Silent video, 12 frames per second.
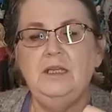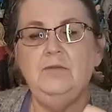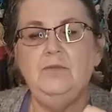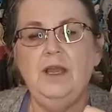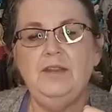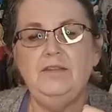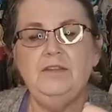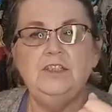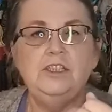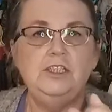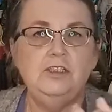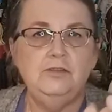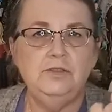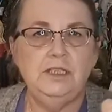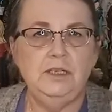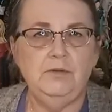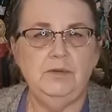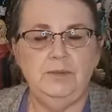rather than just using
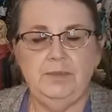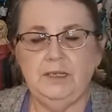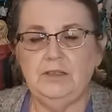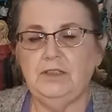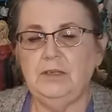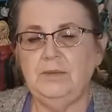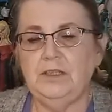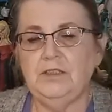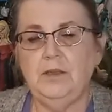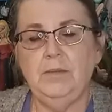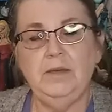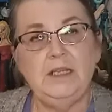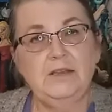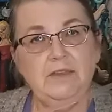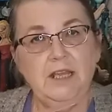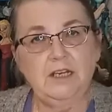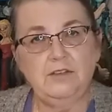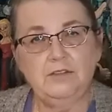a ribbing or something. So I'm going to give
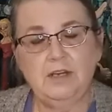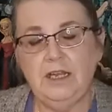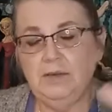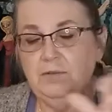that a try.